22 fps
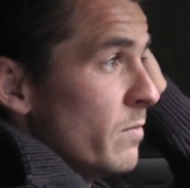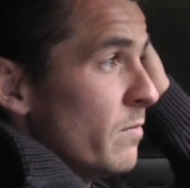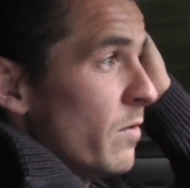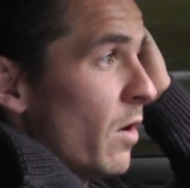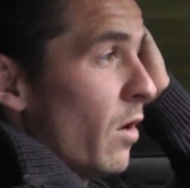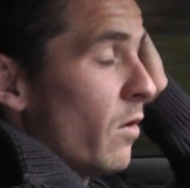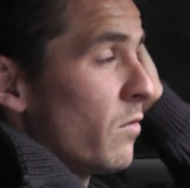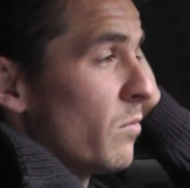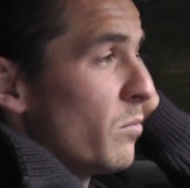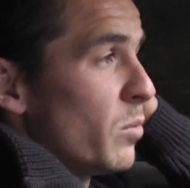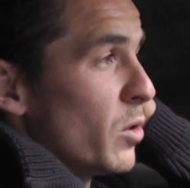
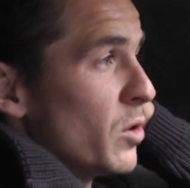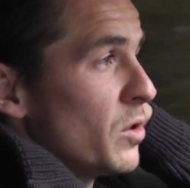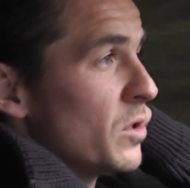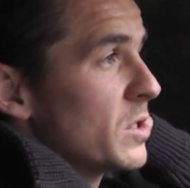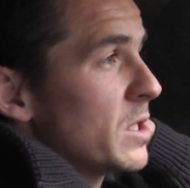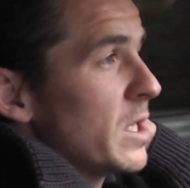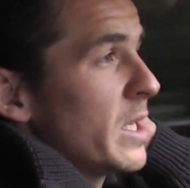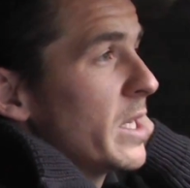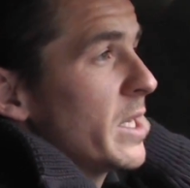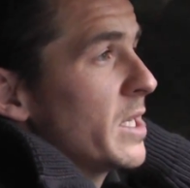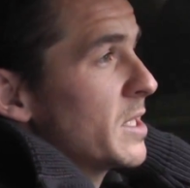involving
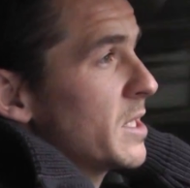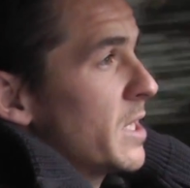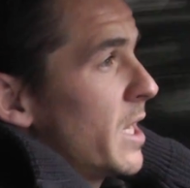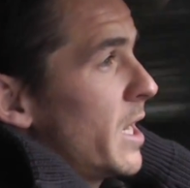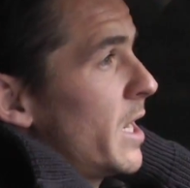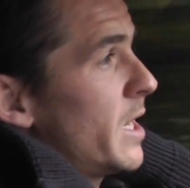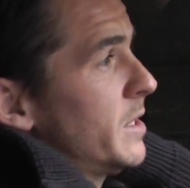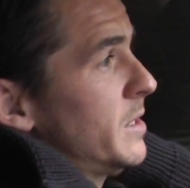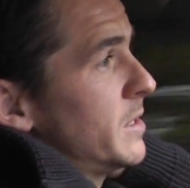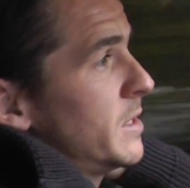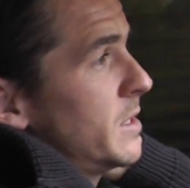Bundesliga
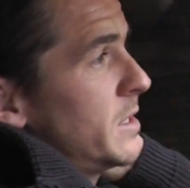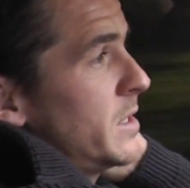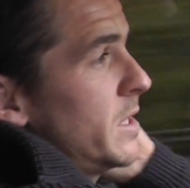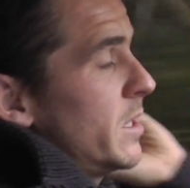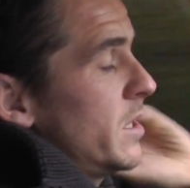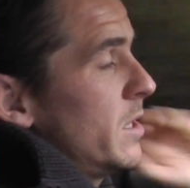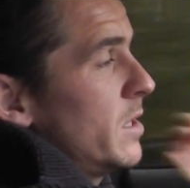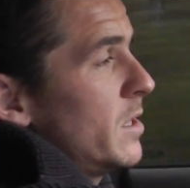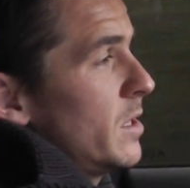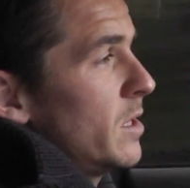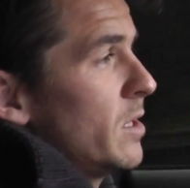sides in
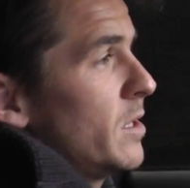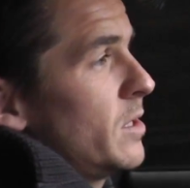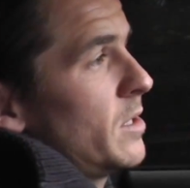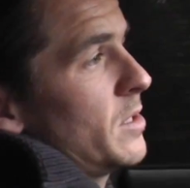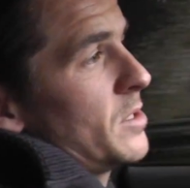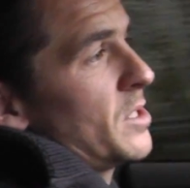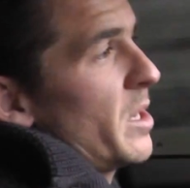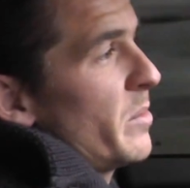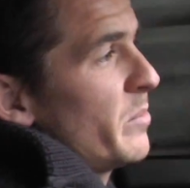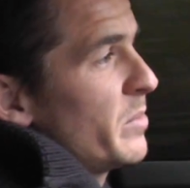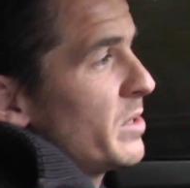
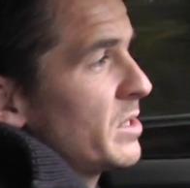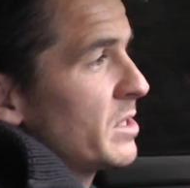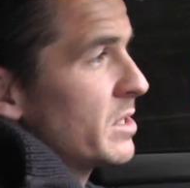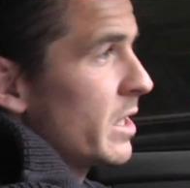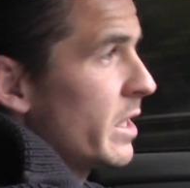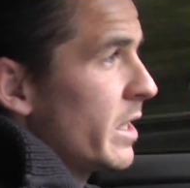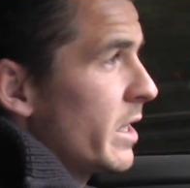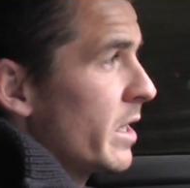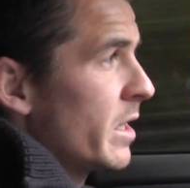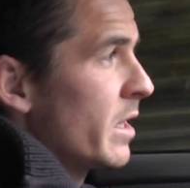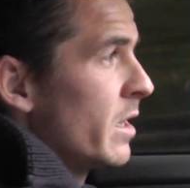the Champions
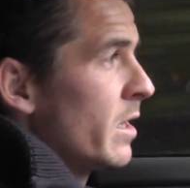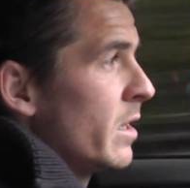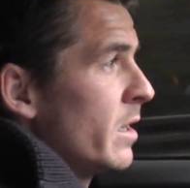League,